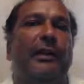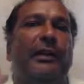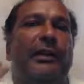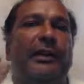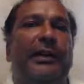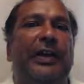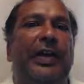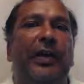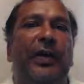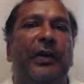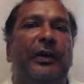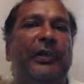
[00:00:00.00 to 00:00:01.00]

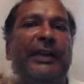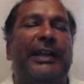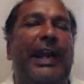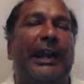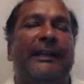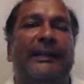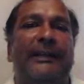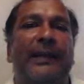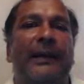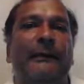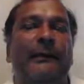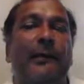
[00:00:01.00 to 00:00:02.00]
you can ask
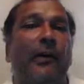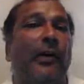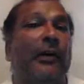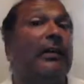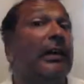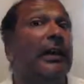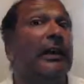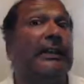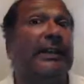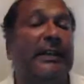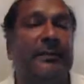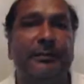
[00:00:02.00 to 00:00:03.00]
them for a
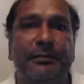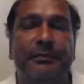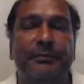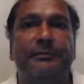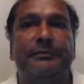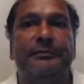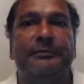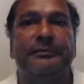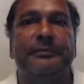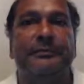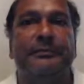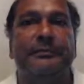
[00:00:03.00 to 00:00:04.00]
tip,
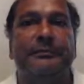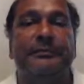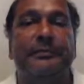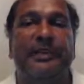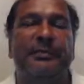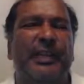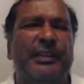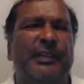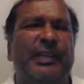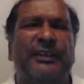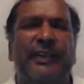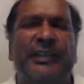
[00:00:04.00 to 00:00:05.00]

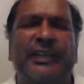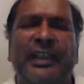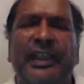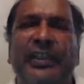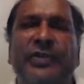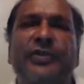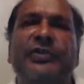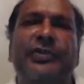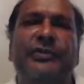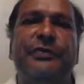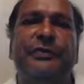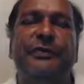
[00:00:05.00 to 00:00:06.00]
especially if it's a coach.
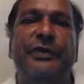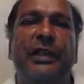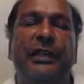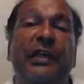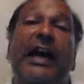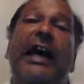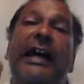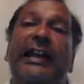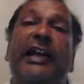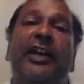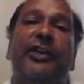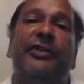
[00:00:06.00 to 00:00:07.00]
I had a
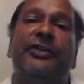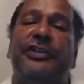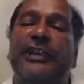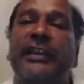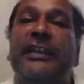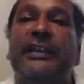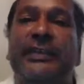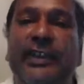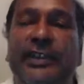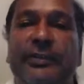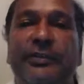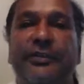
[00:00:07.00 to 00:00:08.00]
coach, a tennis
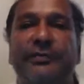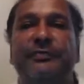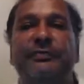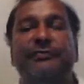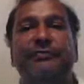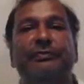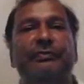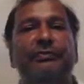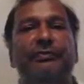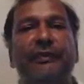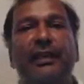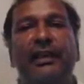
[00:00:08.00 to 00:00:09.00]
coach,
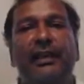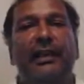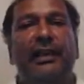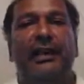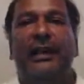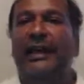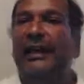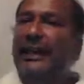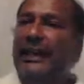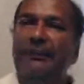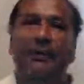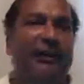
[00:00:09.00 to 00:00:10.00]
and
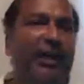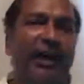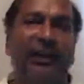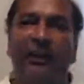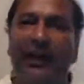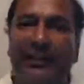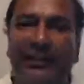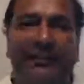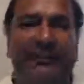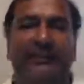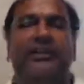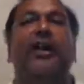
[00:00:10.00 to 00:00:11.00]
he would
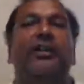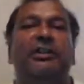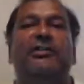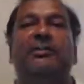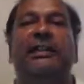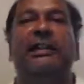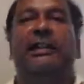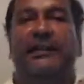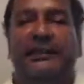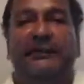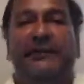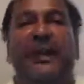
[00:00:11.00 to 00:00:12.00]
always talk to me, and
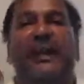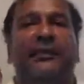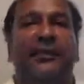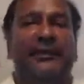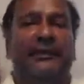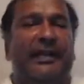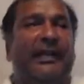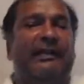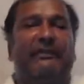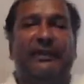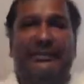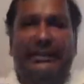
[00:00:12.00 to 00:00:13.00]
his favorite thing
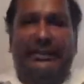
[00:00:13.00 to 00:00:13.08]
was